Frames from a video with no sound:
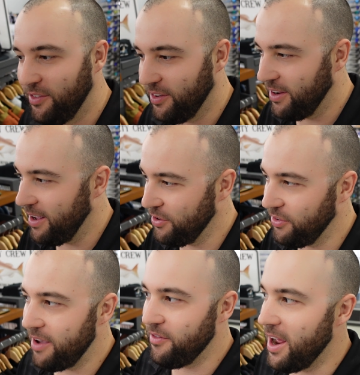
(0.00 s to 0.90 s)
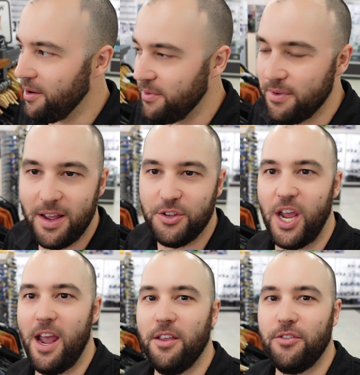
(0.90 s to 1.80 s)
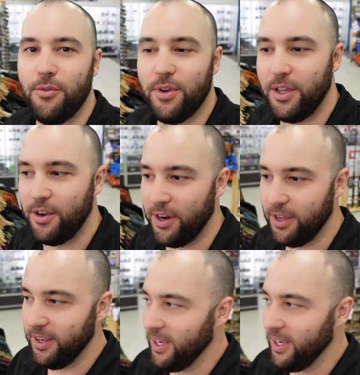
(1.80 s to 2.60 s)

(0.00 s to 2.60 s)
and I just haven't had a chance to really kind of